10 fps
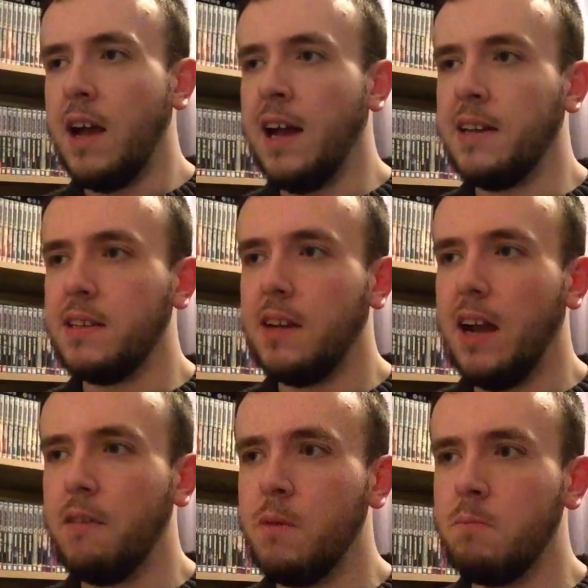And
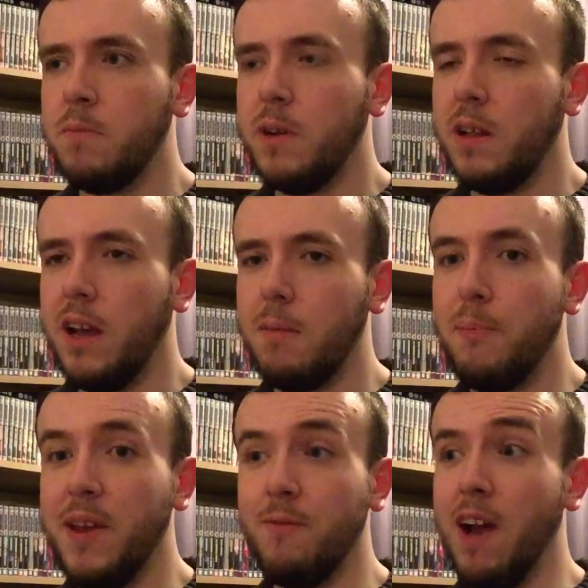I remember
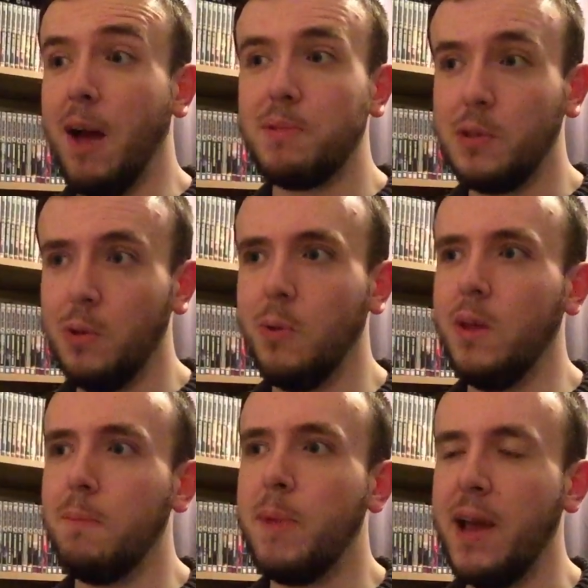like being
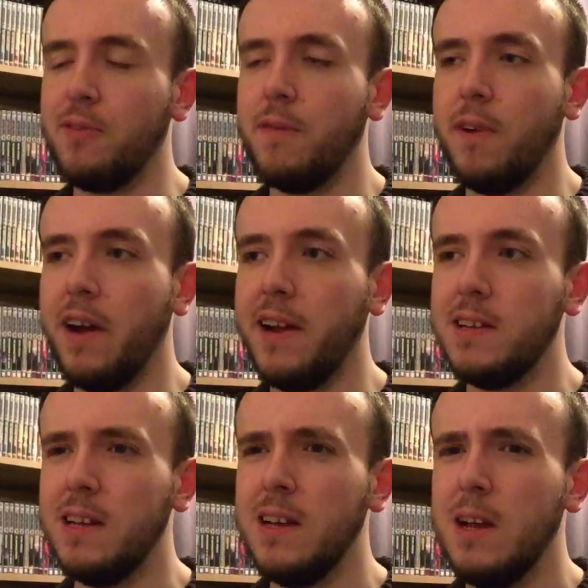absolutely petrified.